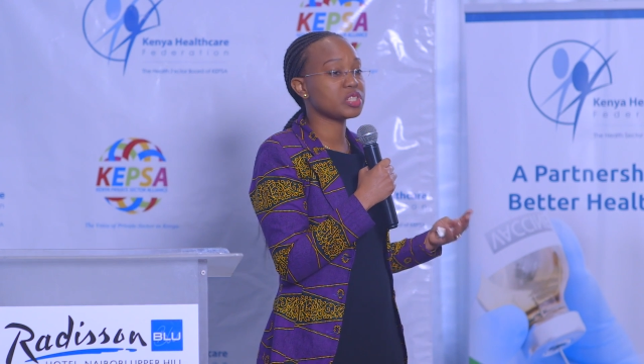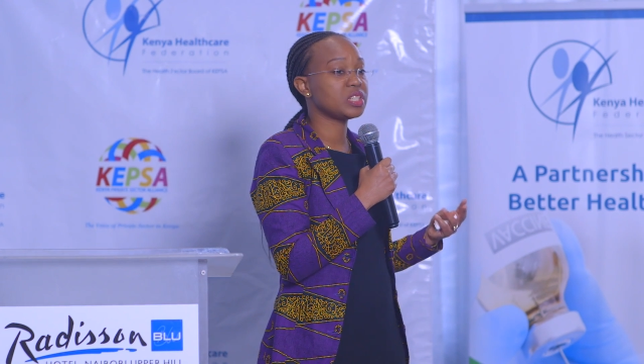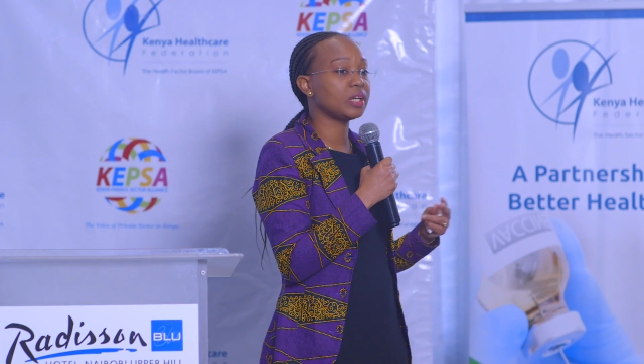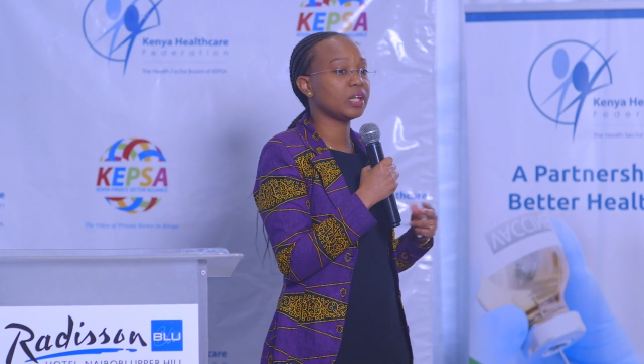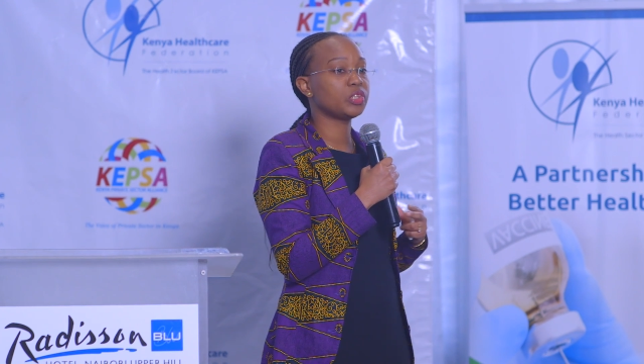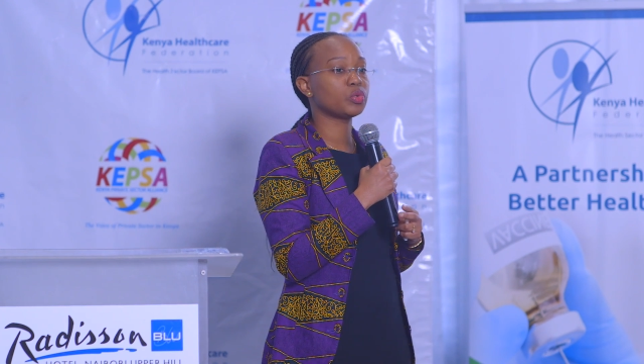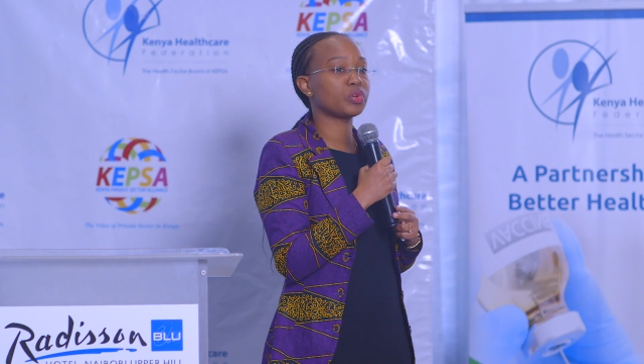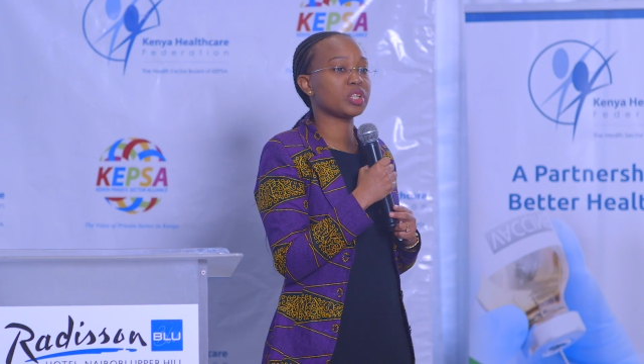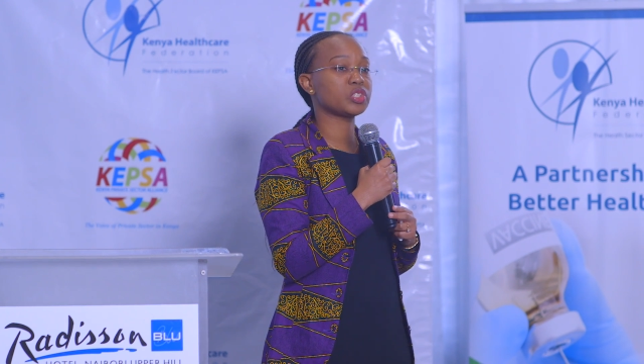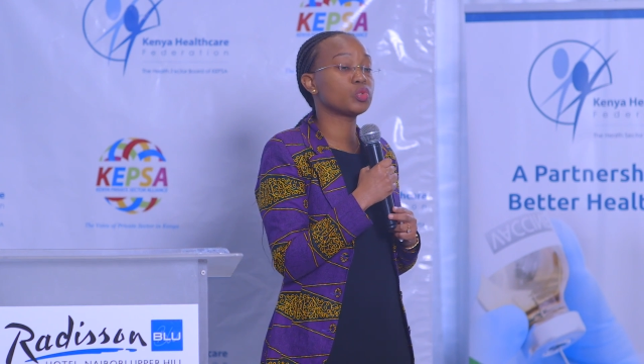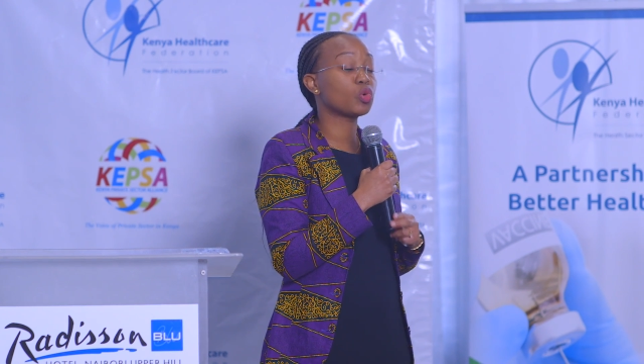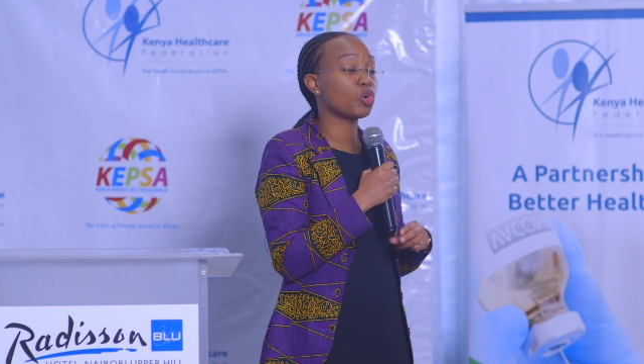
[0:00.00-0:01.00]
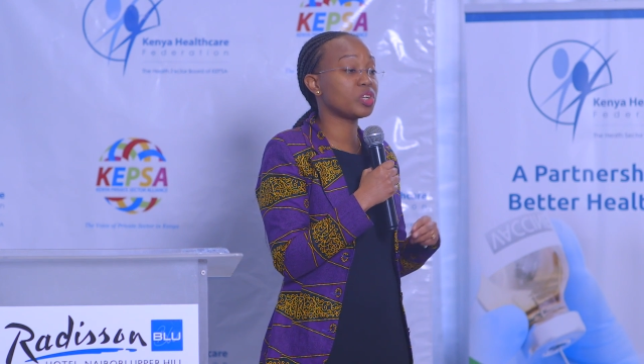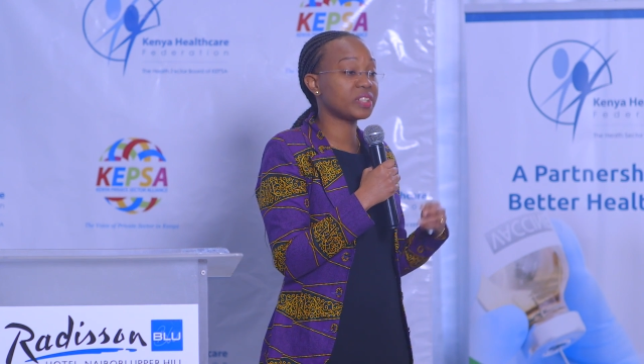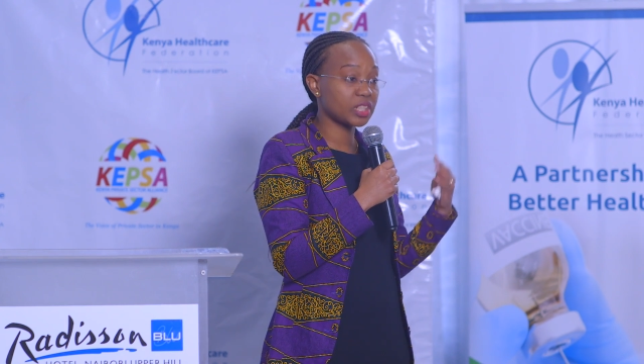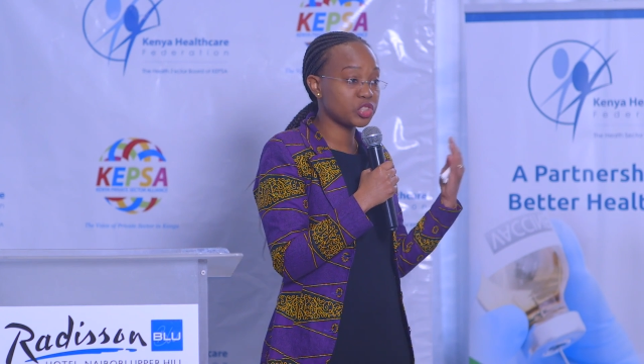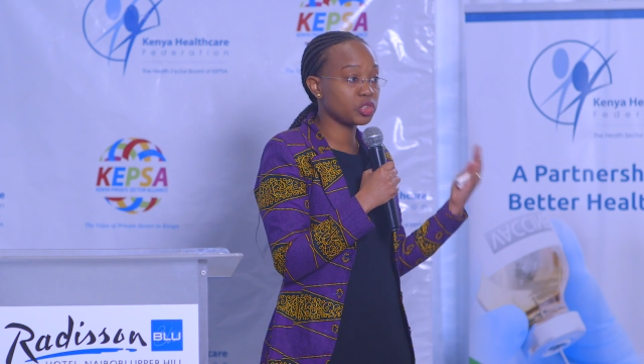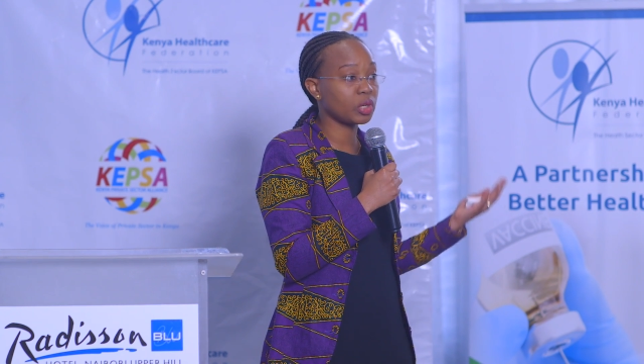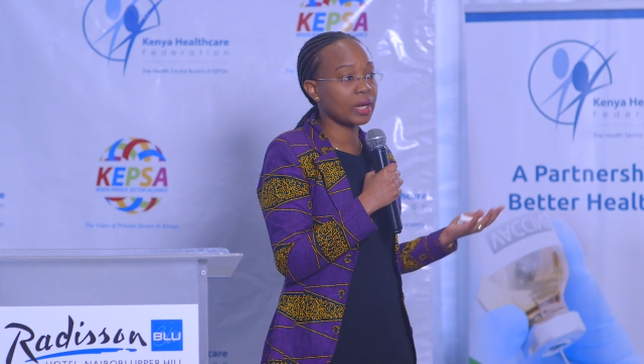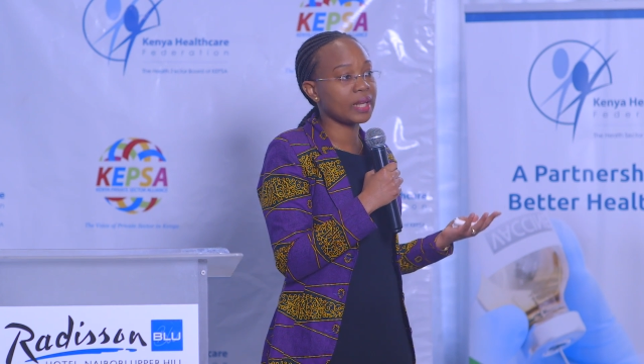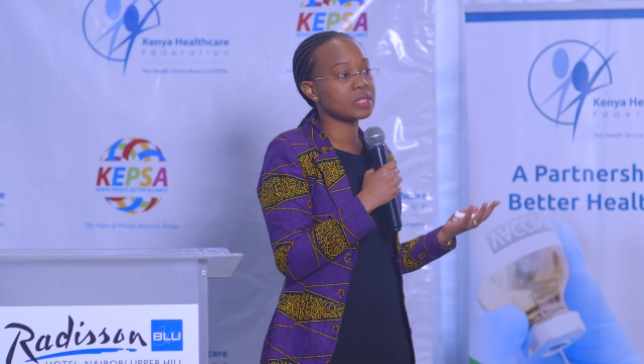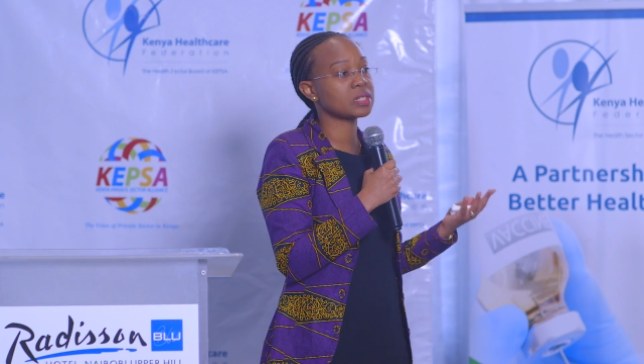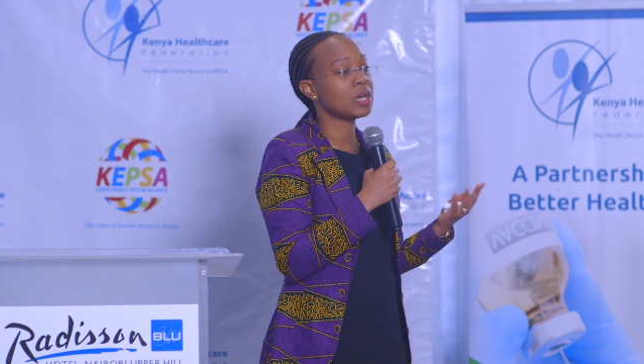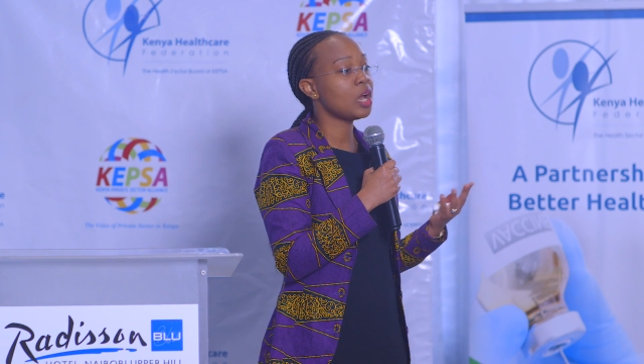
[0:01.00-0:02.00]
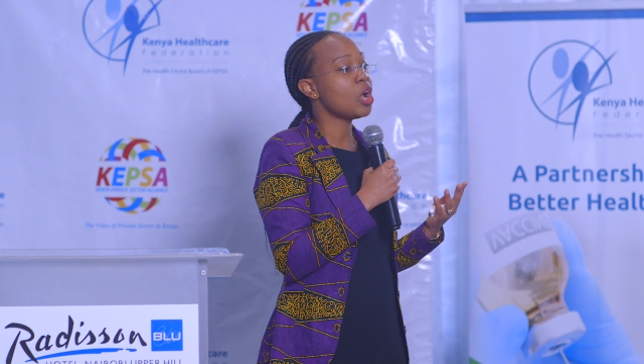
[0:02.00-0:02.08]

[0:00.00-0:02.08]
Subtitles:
signatories to contextualize